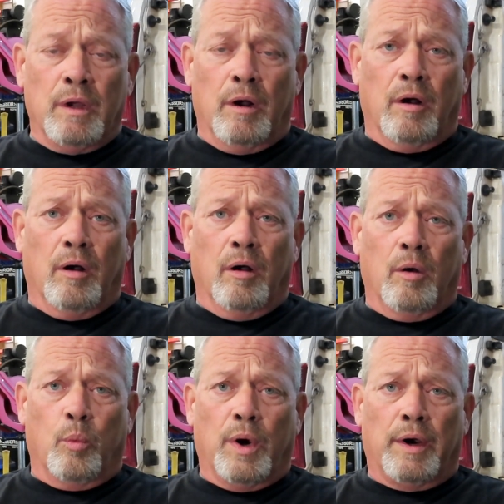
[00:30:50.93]

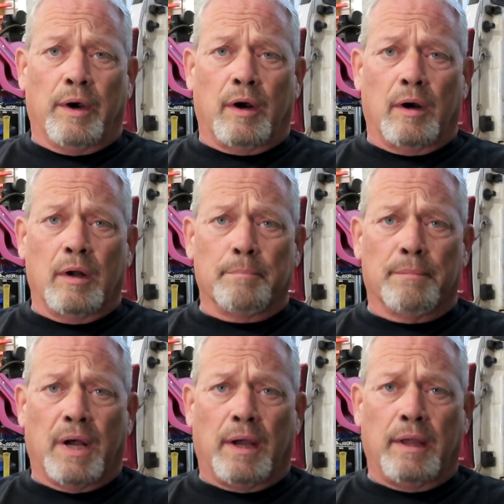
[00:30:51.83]
where
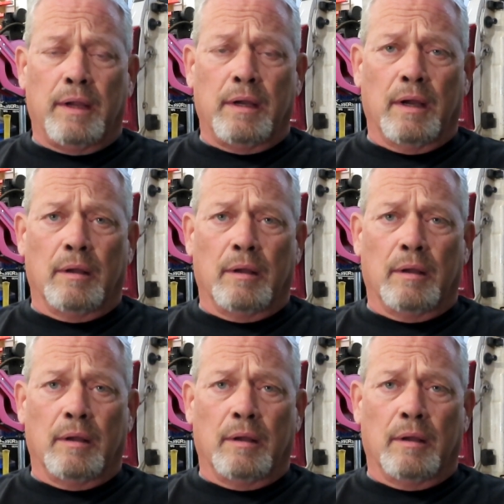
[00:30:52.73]
my